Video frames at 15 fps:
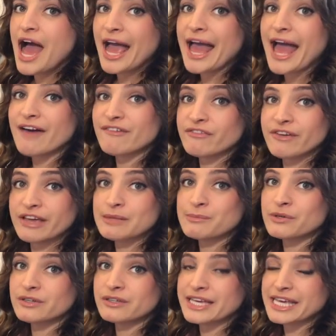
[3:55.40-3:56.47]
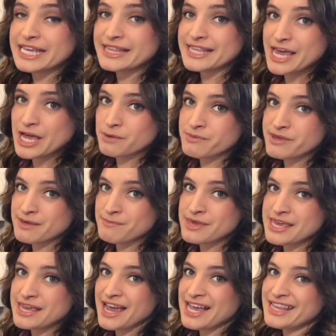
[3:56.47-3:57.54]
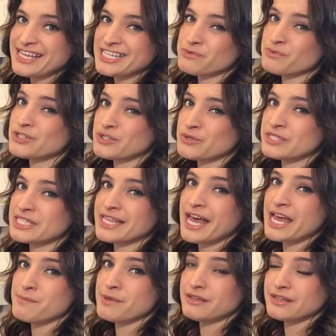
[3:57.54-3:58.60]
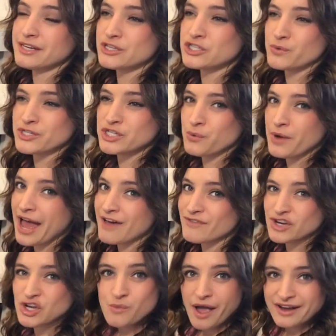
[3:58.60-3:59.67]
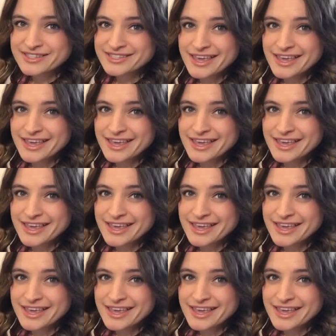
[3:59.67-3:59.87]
I have available in the Airbnb. I like to reduce liability so I don't have any wax